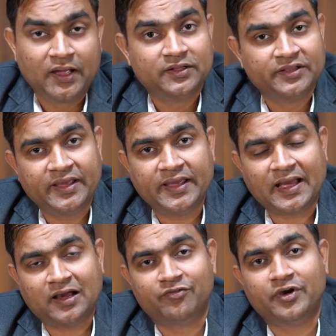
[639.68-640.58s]
They
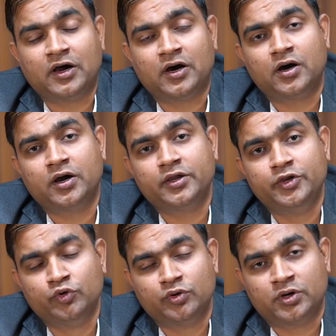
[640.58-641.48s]
have
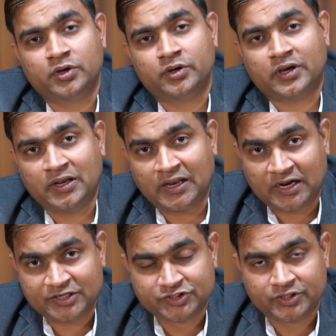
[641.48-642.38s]
a
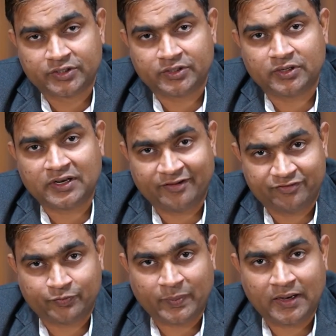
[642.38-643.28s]
larger
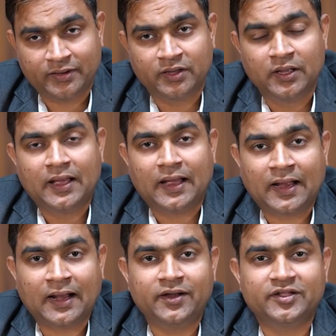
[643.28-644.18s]
lifespan,
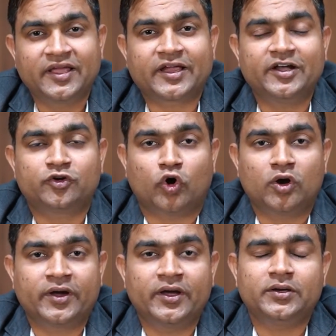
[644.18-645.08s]
and they can
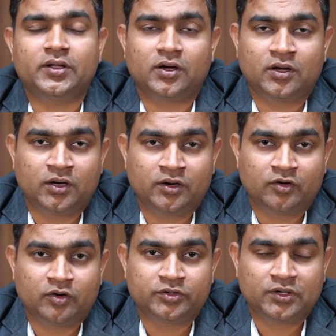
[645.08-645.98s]
tolerate
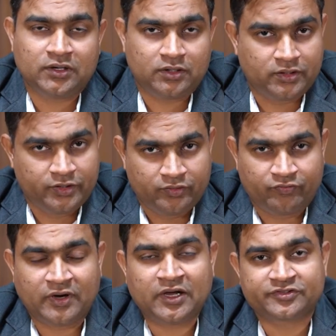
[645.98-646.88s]

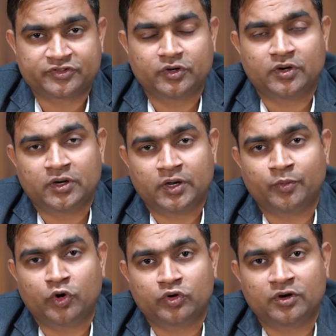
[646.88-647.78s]
vast
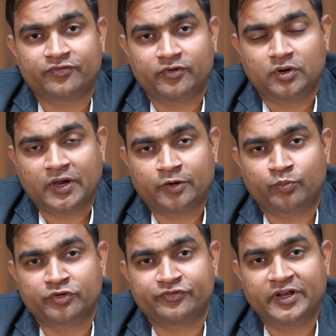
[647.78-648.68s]
amount of
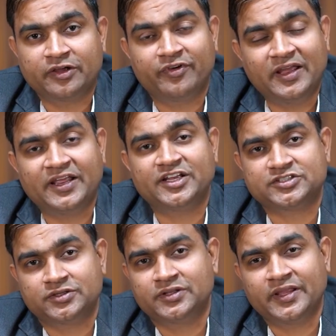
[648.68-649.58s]
atmospheric
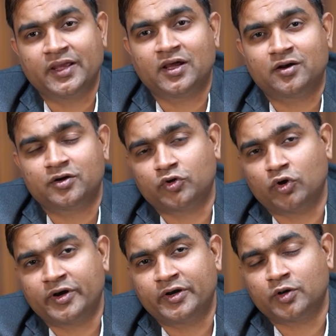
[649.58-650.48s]
variation. They are
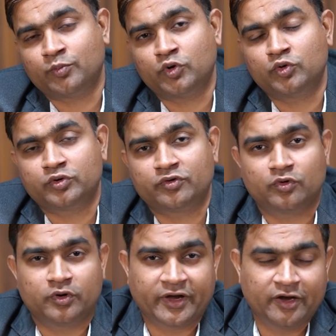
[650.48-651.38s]
tolerant about
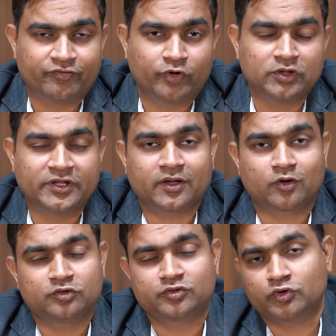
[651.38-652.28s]
rainfall, they are
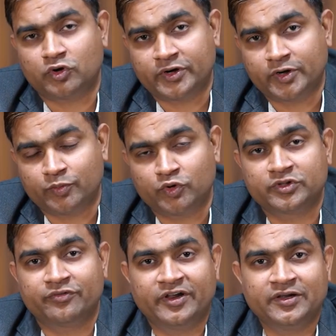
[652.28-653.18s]
also tolerant about
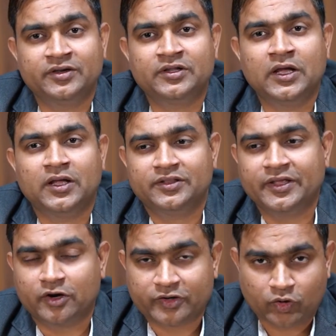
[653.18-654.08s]
the wind,
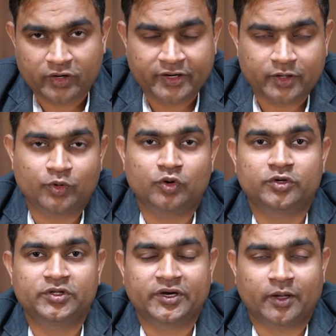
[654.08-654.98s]
they are tolerant
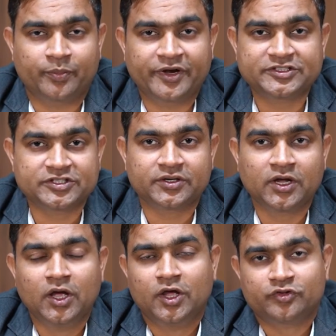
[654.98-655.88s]
about the temperature.
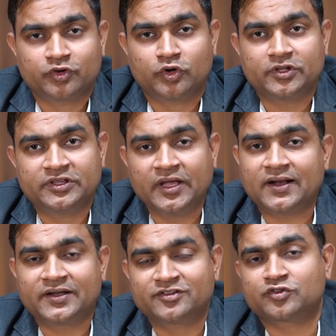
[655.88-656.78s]
So
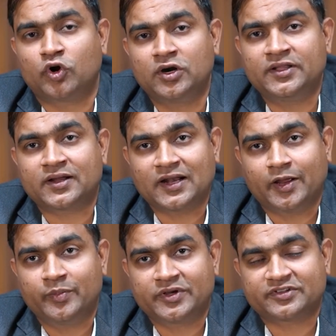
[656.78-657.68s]
that is called the
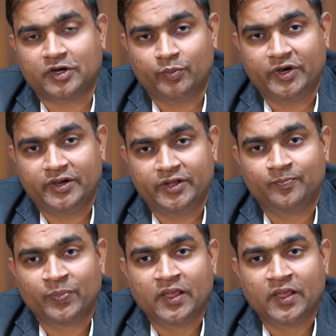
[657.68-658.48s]
climax community.